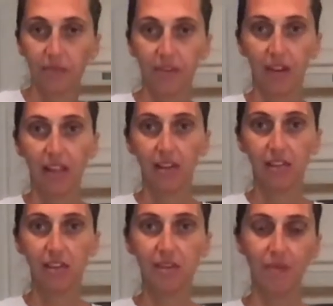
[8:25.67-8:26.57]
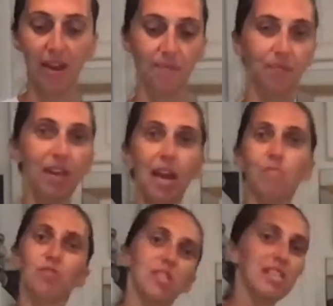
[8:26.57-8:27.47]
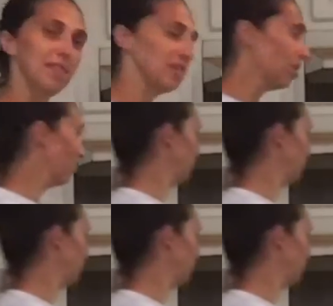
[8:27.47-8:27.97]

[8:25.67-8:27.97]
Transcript: That looks good to me. I'm just going to set this over